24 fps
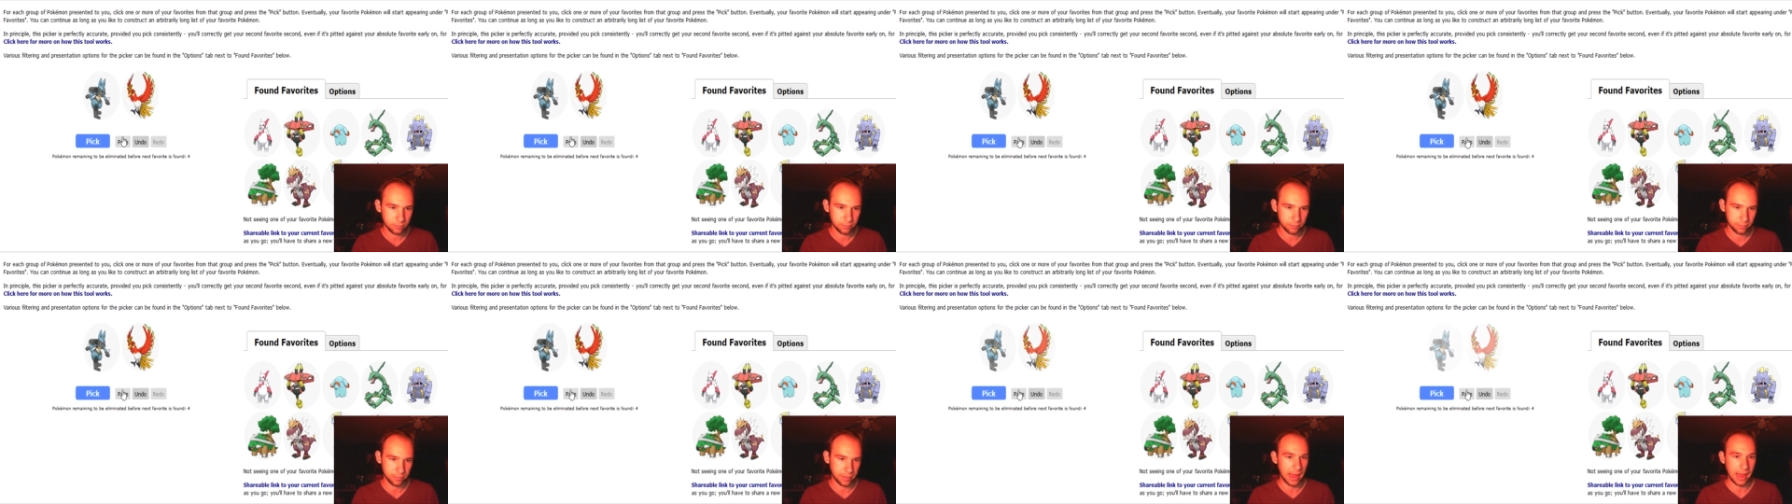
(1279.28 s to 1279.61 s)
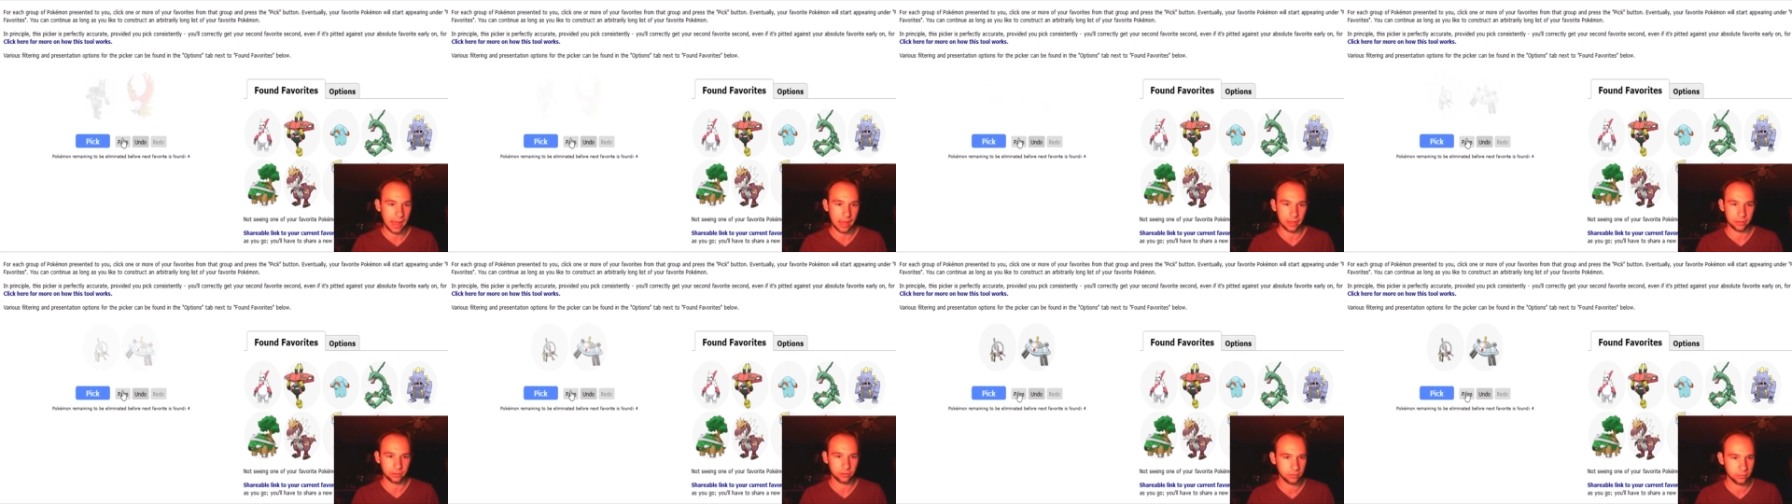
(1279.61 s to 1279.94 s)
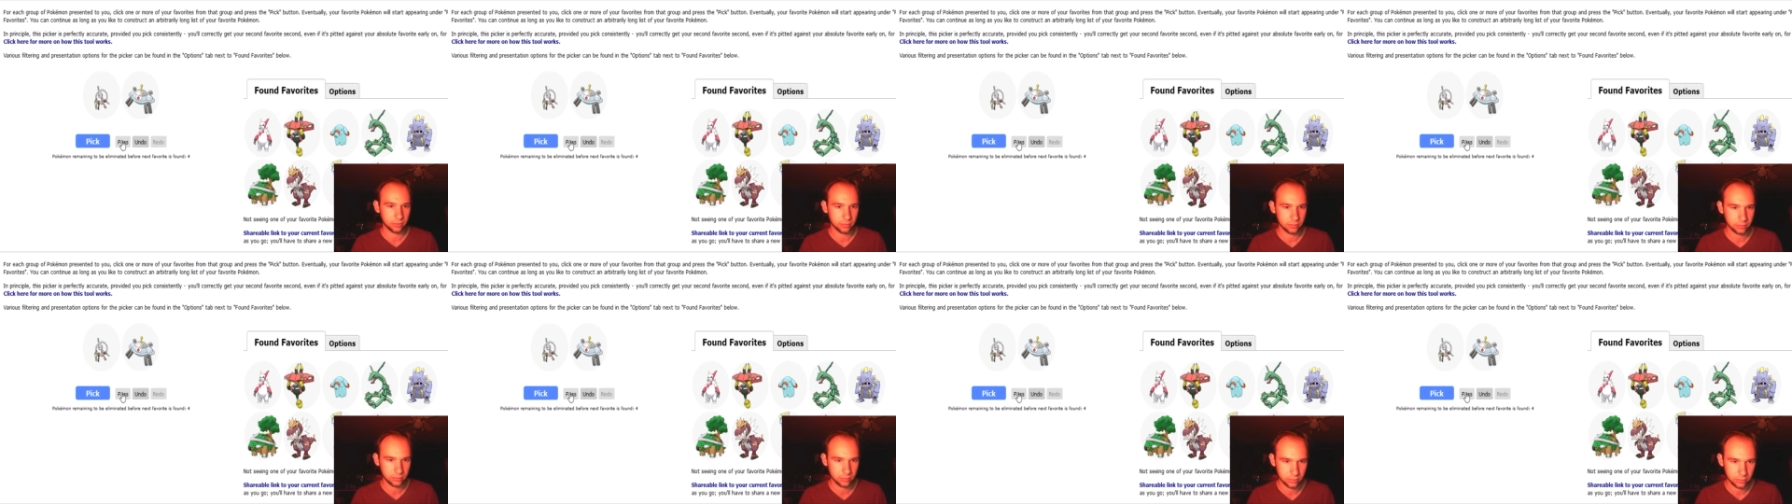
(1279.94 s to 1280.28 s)
Pass.
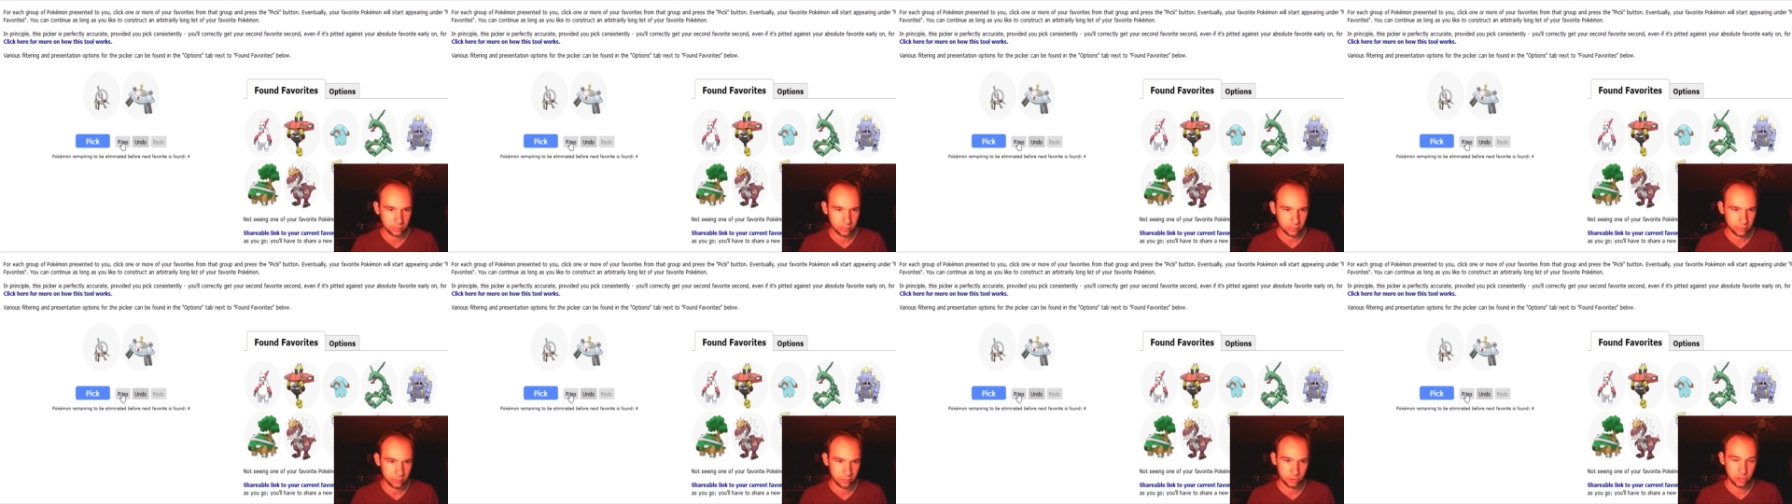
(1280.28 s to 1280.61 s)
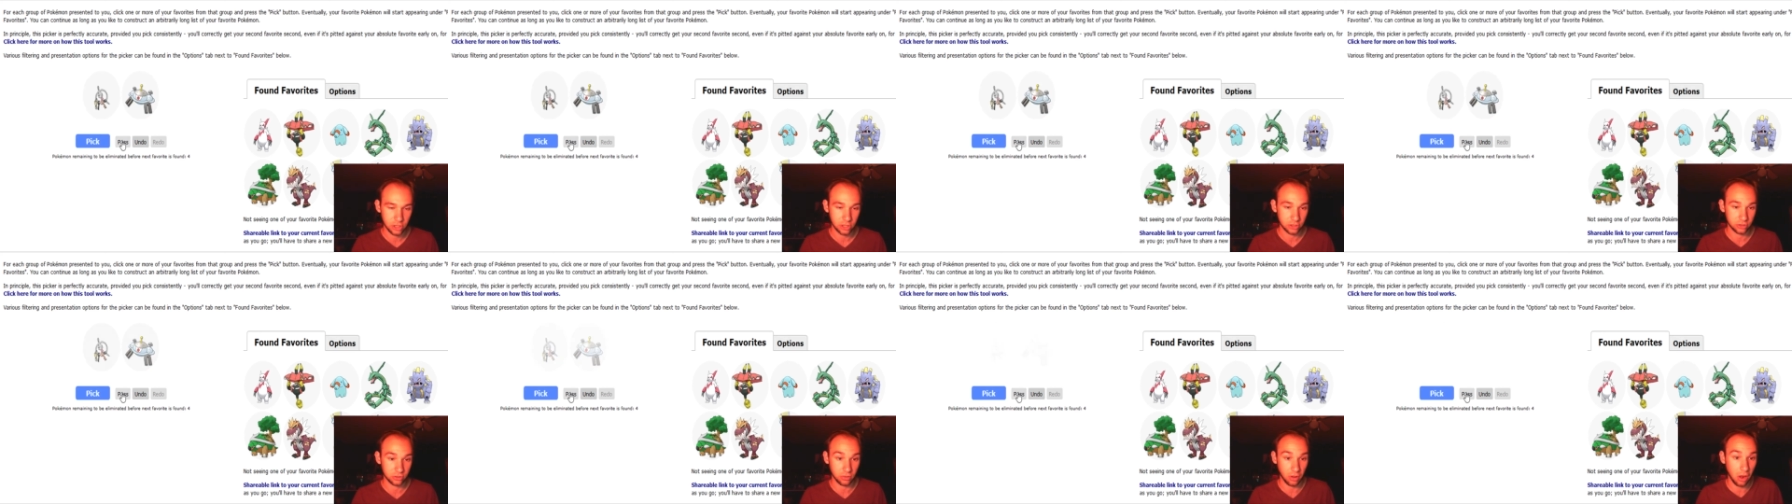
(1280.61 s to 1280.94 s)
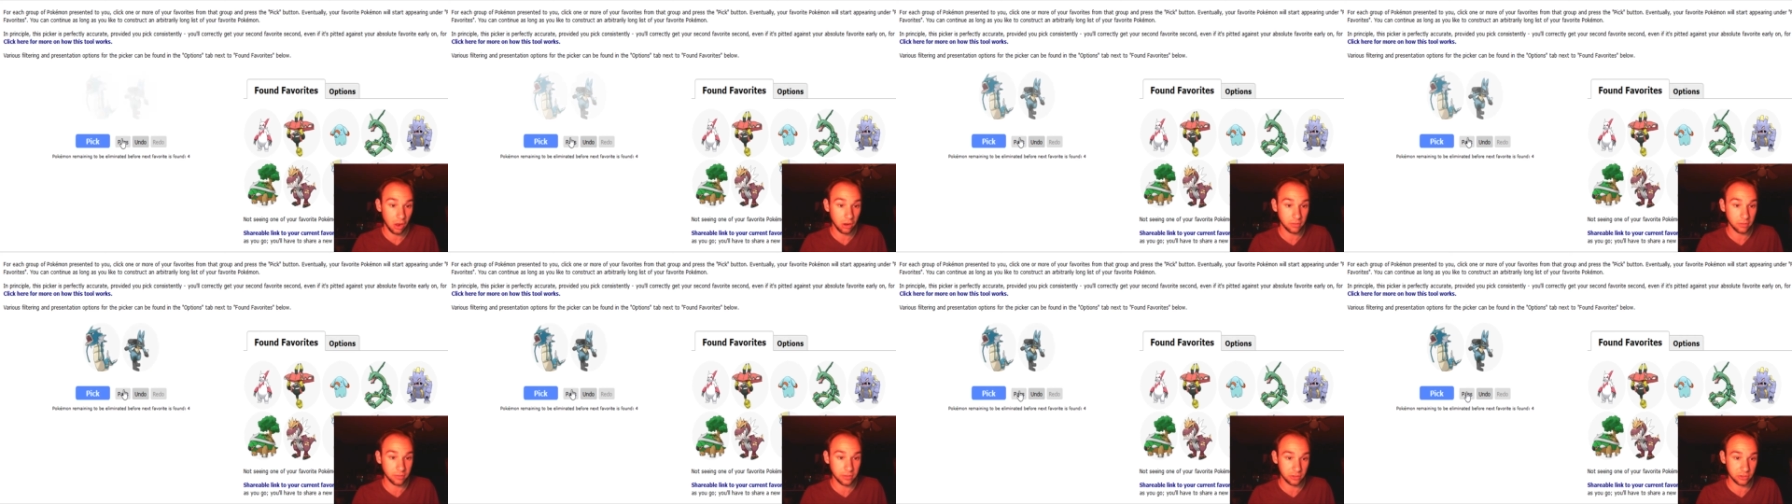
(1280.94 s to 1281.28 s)
Jeez, all
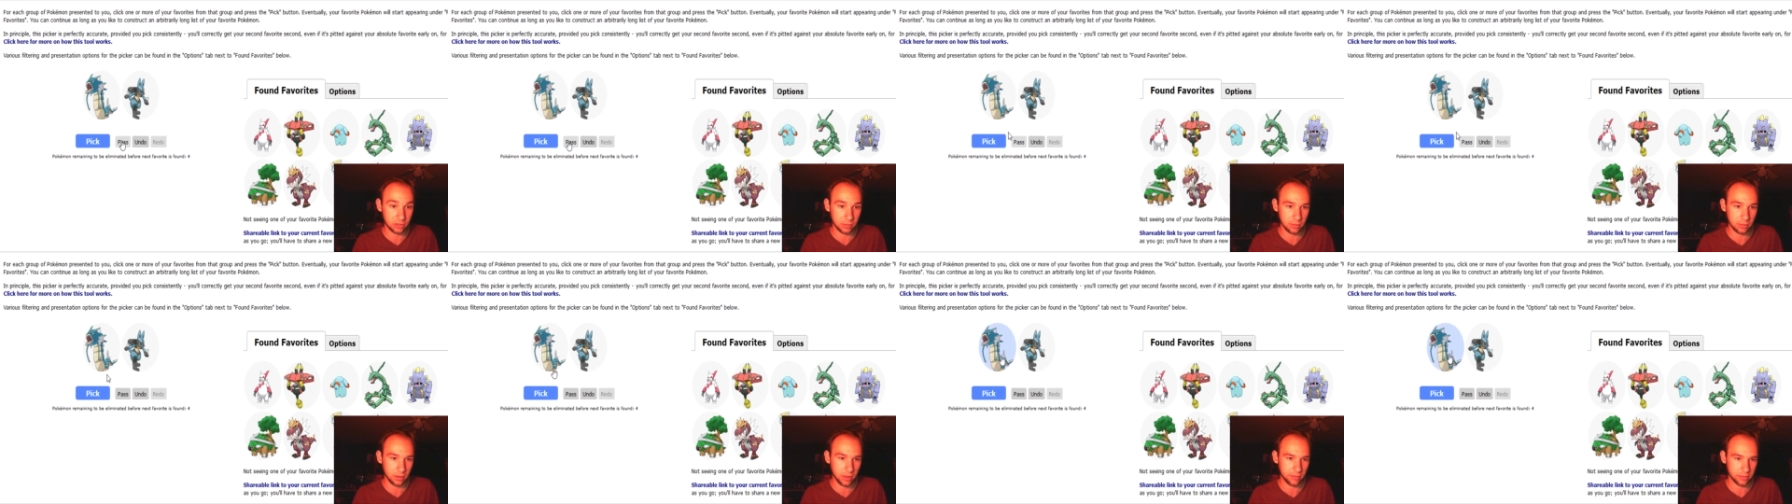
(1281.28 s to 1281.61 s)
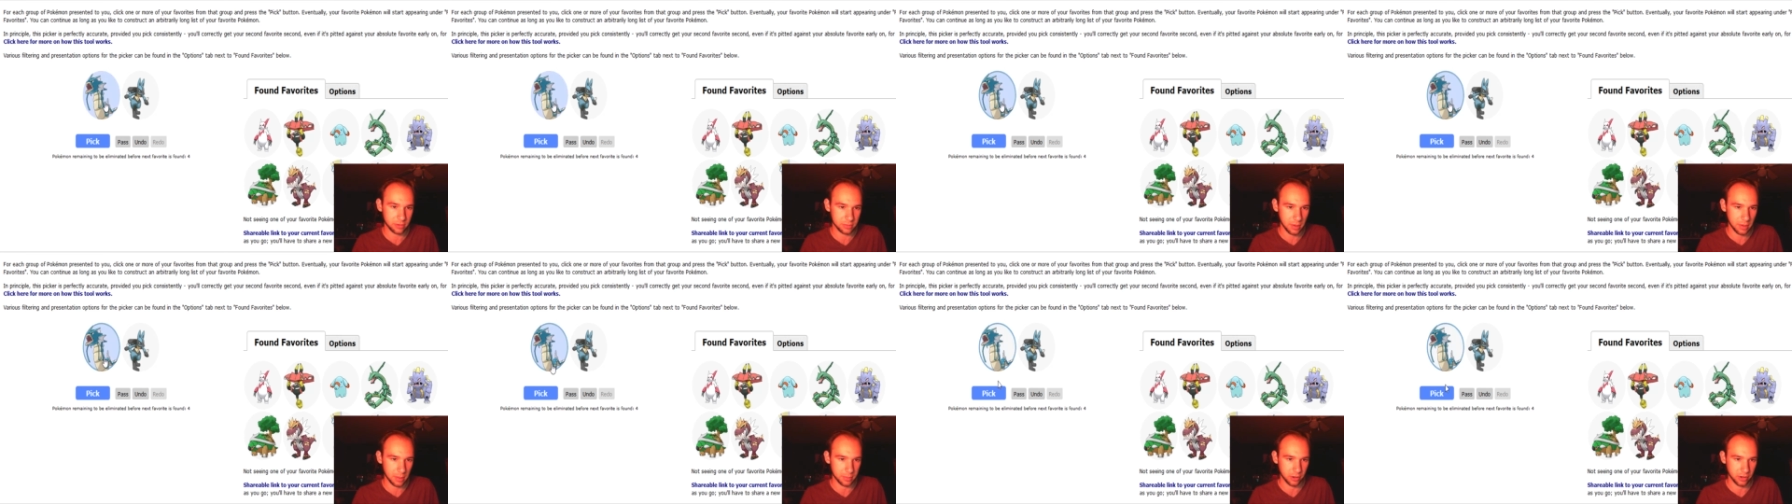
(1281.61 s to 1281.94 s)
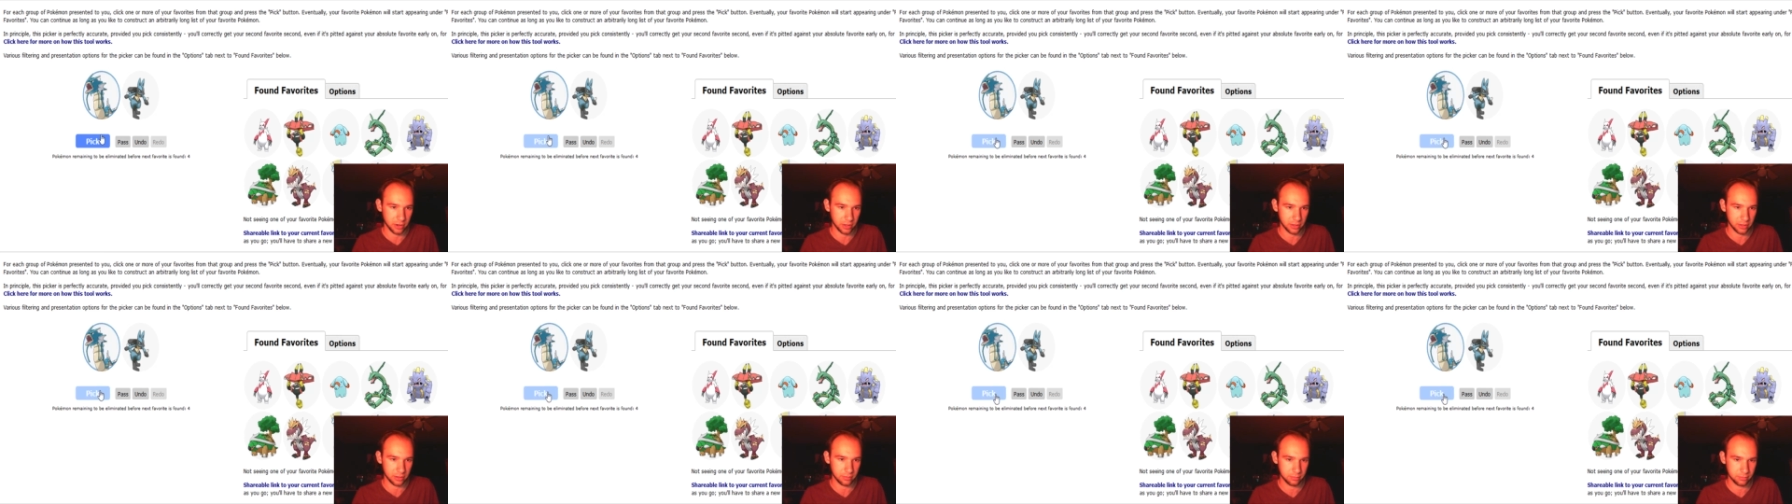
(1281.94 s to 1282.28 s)
of these don't have them up already.
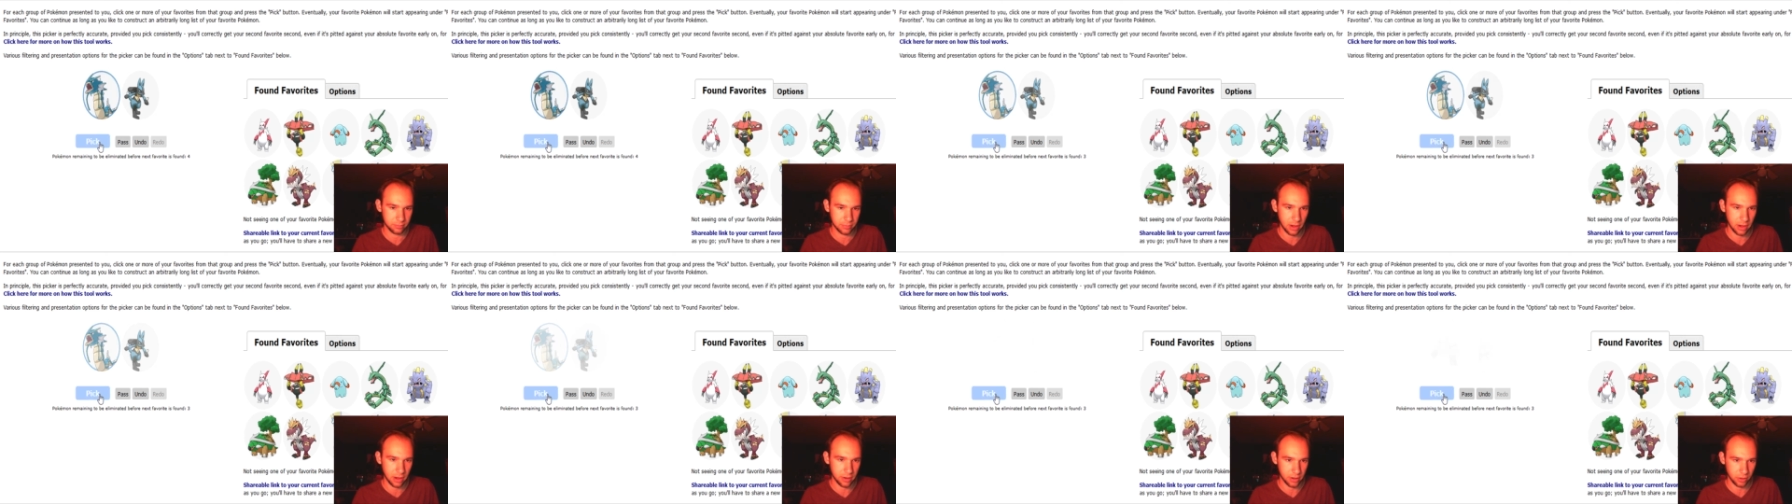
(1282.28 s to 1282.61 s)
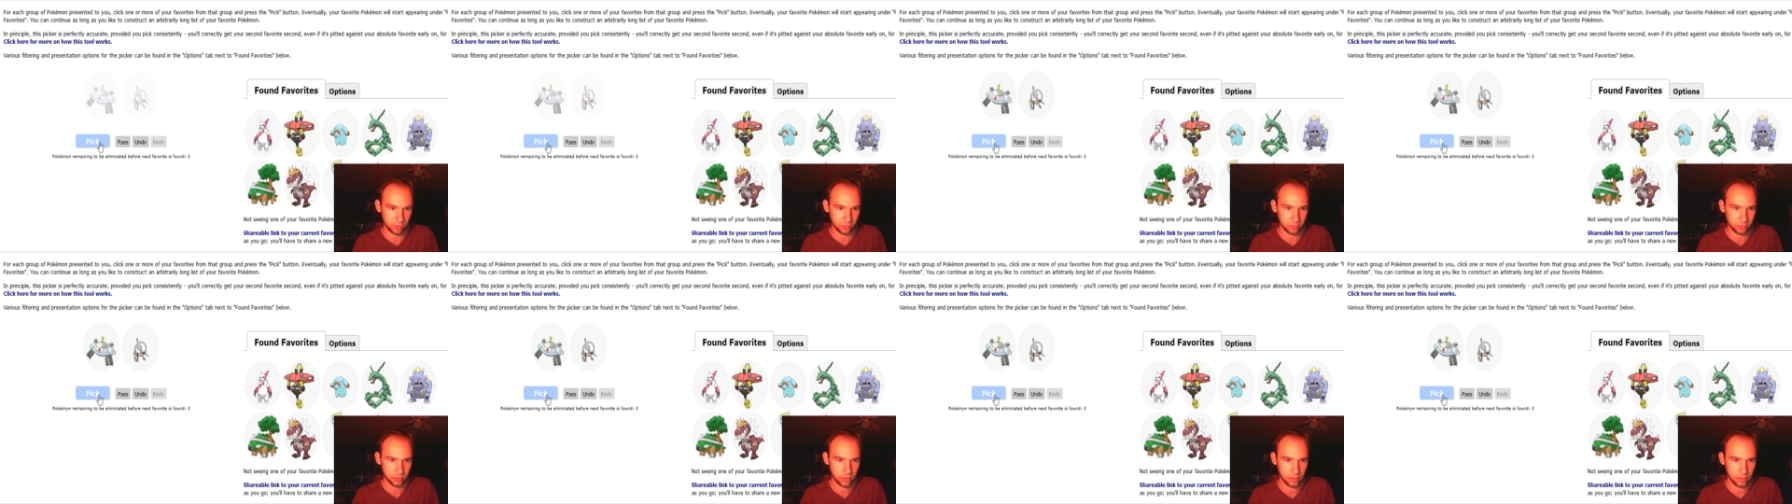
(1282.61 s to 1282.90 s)
Gyarados.